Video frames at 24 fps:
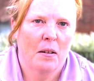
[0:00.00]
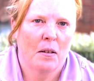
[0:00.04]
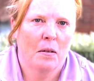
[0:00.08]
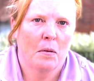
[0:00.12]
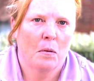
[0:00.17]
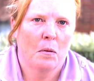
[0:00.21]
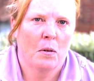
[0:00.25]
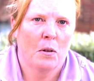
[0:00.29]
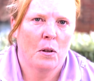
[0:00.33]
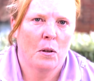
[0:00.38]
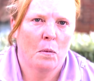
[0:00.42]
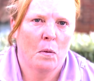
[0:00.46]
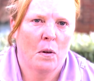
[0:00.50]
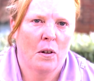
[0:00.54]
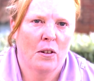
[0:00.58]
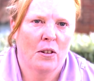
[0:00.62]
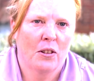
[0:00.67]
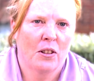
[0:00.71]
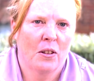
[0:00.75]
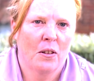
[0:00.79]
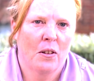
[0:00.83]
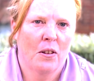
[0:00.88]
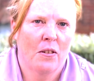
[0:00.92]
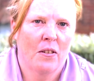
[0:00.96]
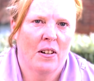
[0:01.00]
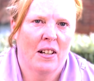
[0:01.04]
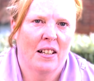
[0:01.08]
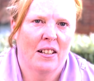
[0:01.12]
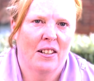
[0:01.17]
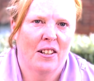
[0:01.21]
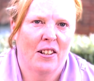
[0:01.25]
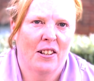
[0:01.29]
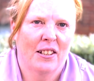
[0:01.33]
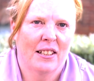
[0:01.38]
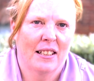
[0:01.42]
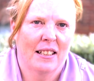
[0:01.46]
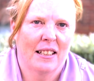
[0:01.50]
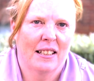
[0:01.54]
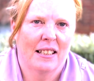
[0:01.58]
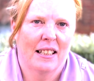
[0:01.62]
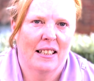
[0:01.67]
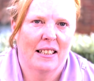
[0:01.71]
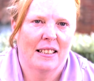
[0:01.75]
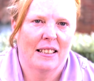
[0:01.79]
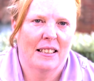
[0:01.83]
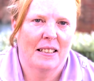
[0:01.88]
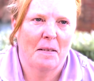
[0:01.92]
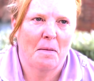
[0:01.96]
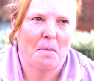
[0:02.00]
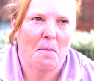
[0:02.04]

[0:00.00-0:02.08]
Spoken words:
Ward 123, Nursing Assistant.